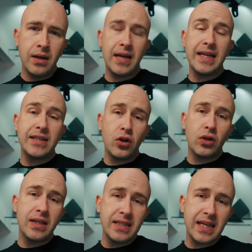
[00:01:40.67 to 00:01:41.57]
and
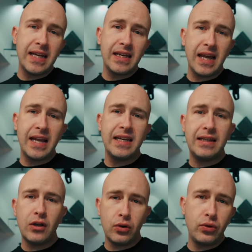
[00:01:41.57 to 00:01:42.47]
not contain
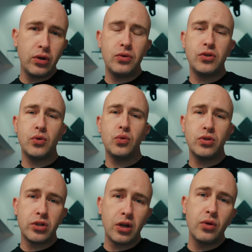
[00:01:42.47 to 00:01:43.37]
any logos or
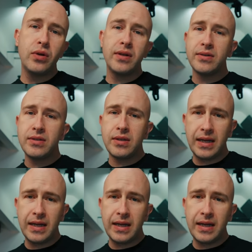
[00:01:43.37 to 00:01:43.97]
slogans